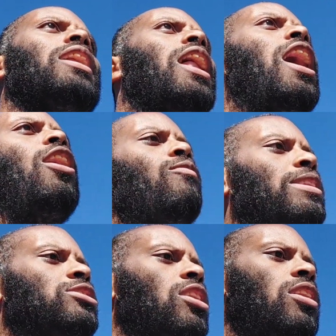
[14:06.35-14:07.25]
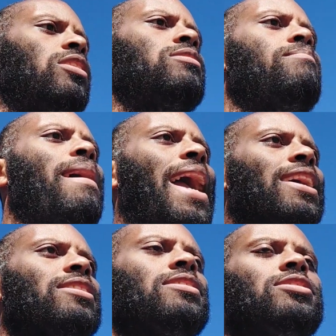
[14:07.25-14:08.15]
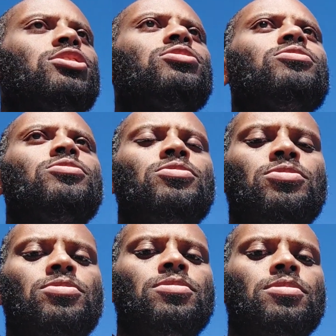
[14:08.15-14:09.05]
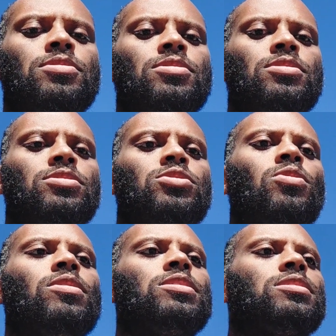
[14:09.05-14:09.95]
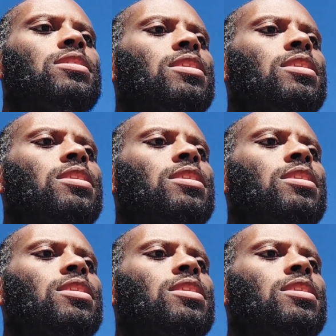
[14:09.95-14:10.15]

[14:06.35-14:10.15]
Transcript: it all return back to source.